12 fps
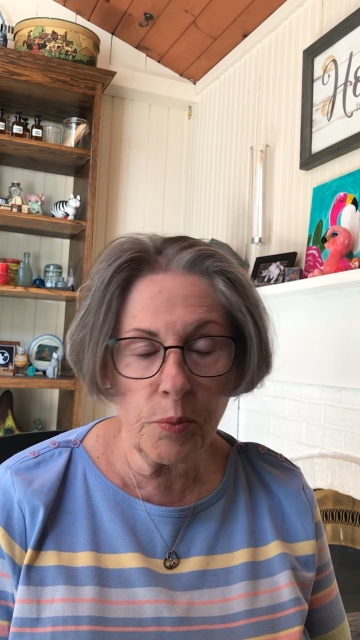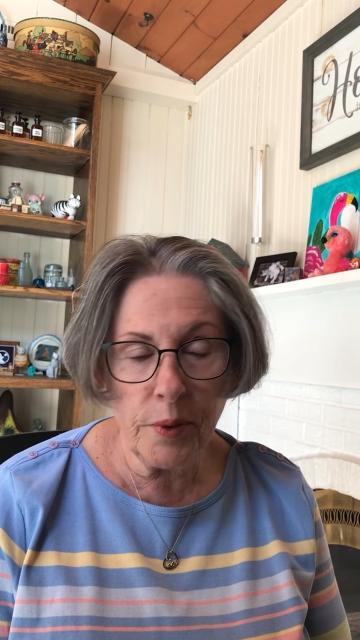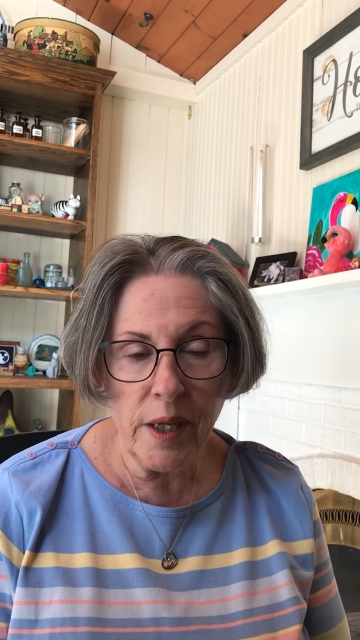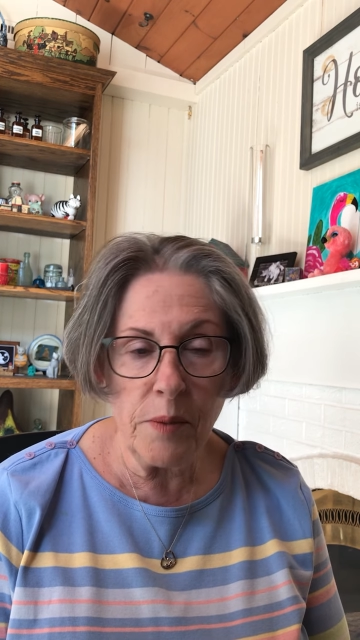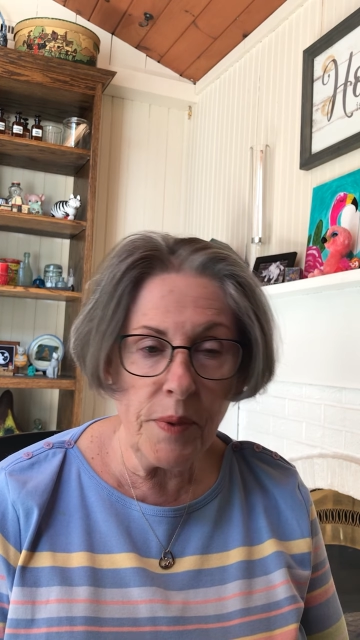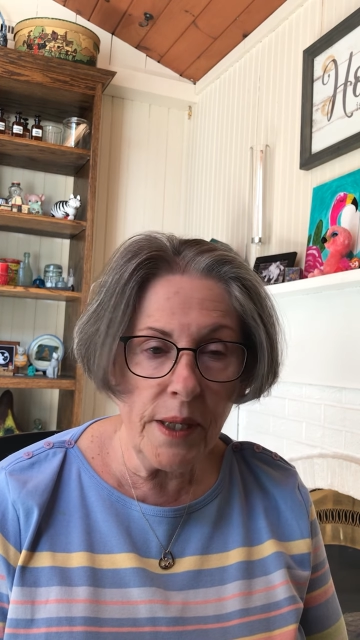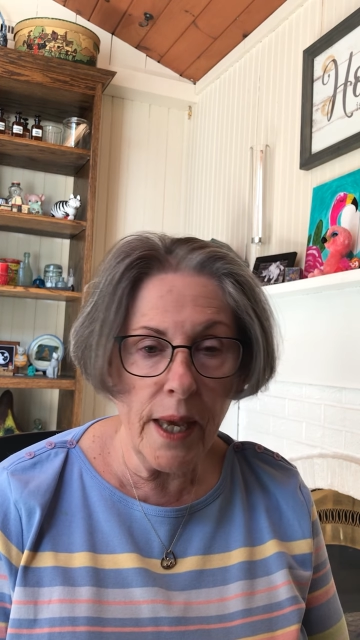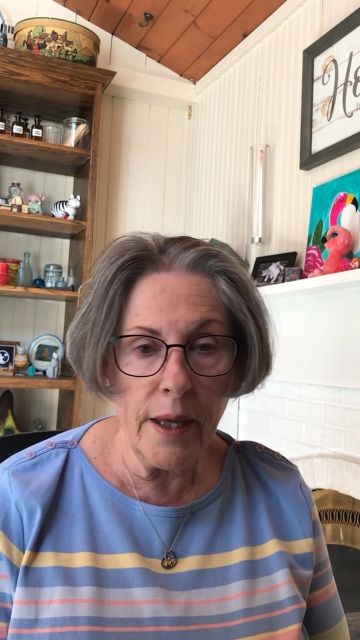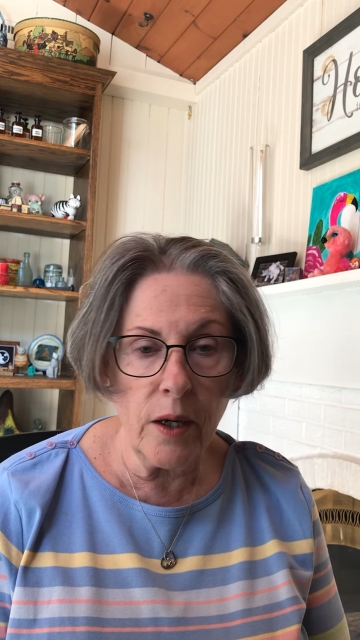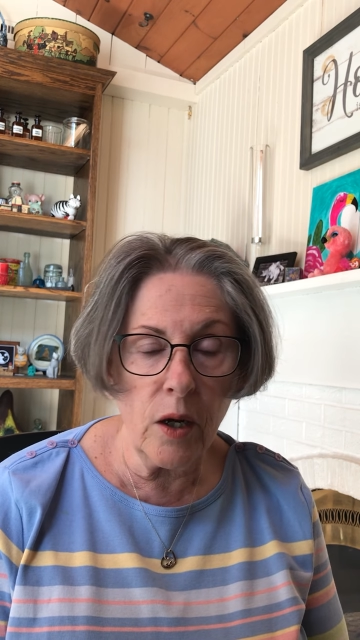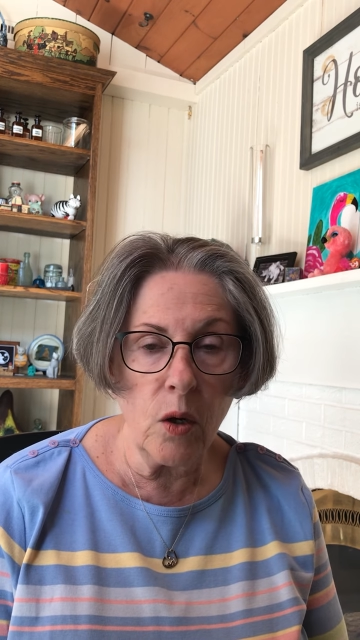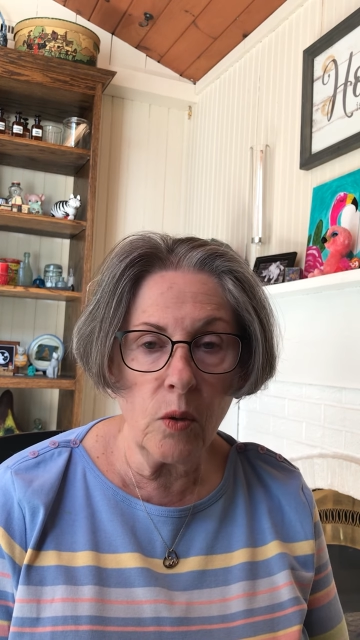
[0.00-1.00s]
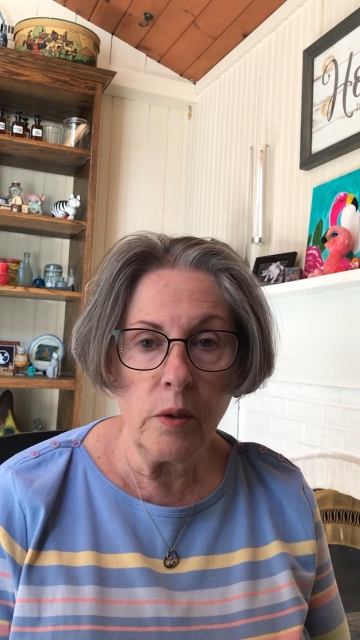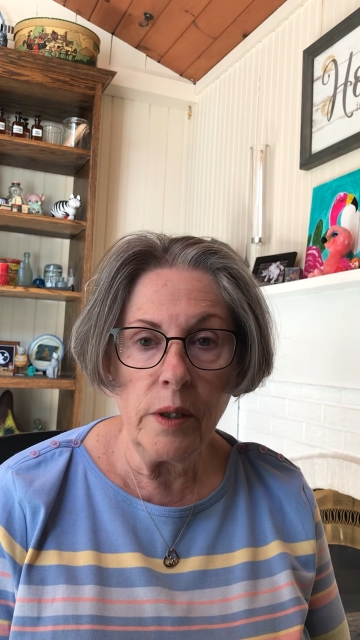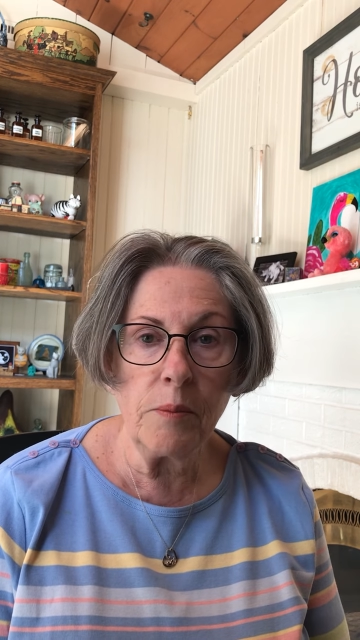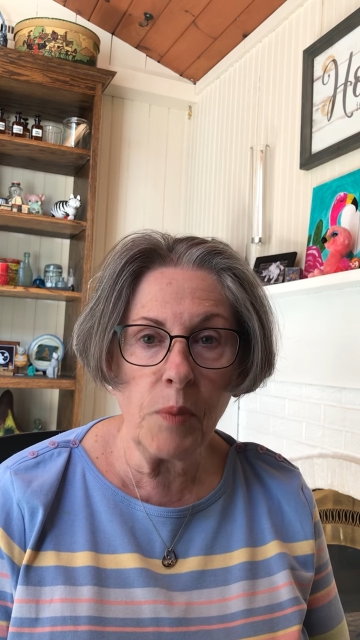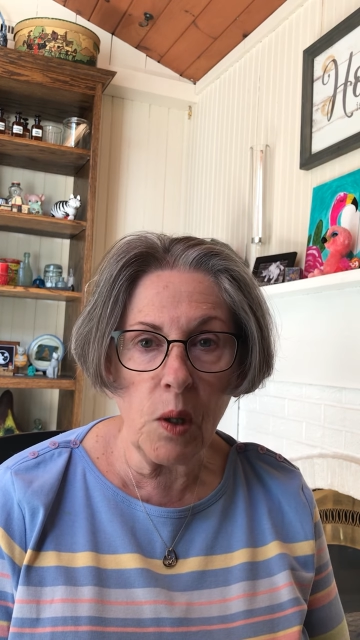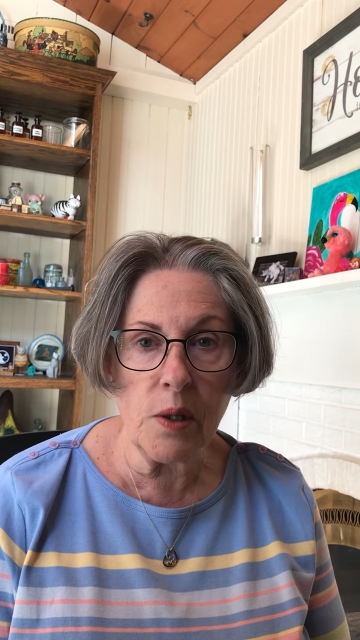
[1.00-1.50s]
played piano
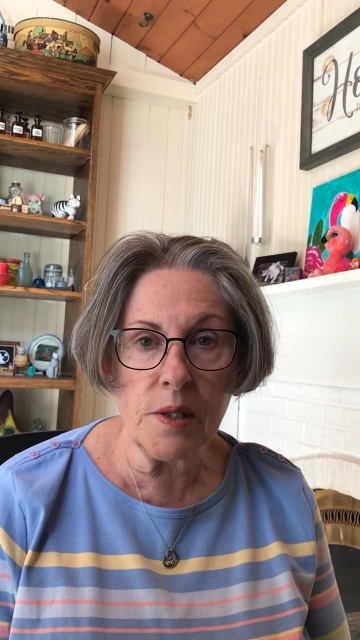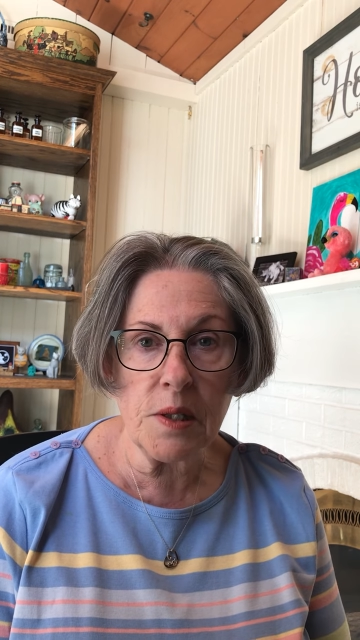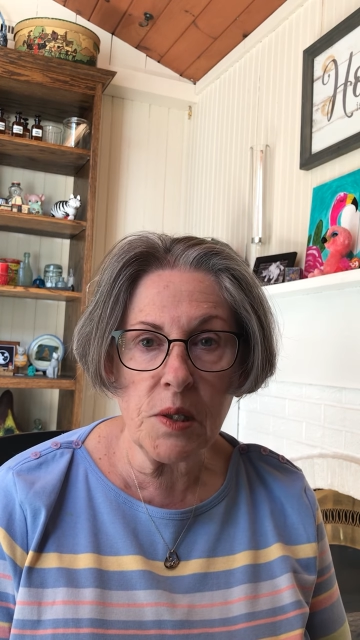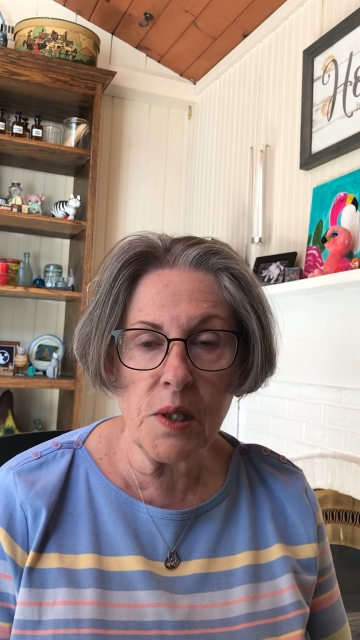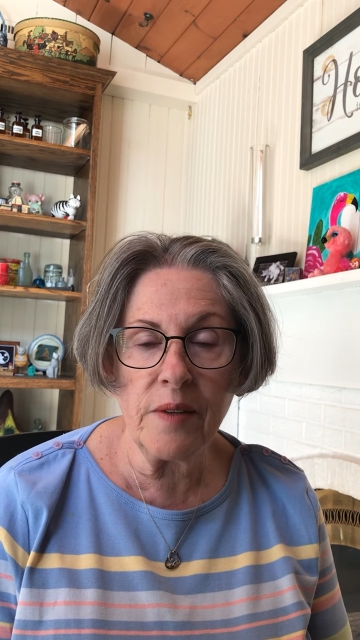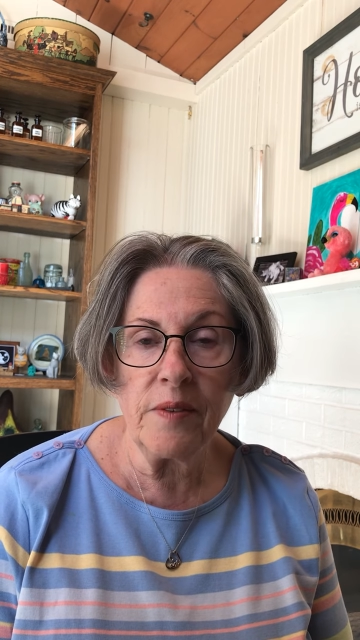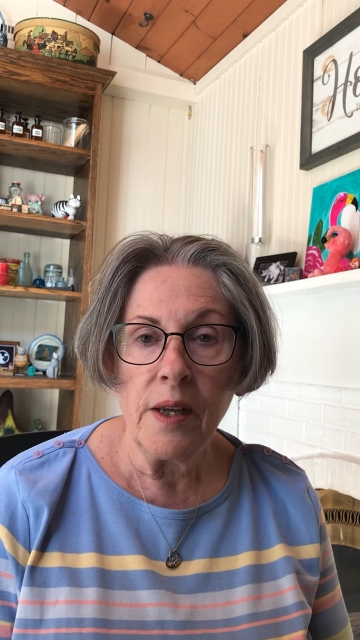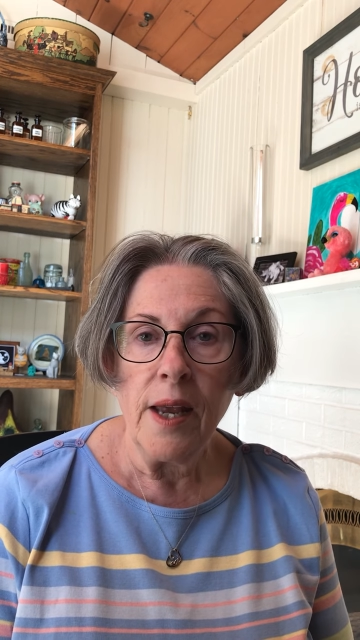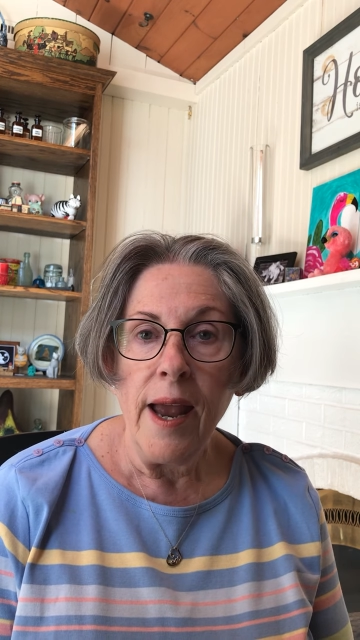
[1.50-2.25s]
in bars and stuff.